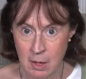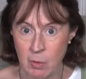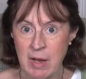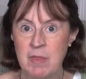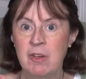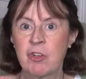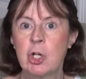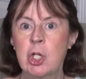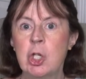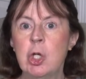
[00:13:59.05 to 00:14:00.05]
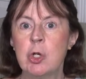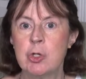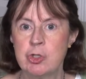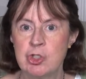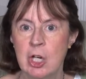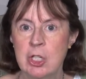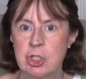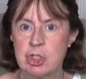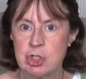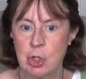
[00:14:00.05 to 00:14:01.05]
Okay, these are huge
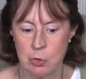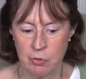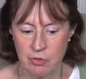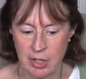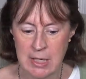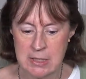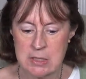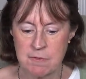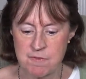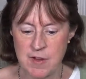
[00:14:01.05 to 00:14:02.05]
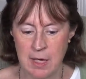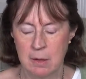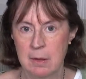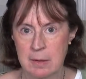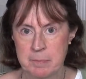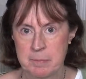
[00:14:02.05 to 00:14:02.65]
shoes to fill.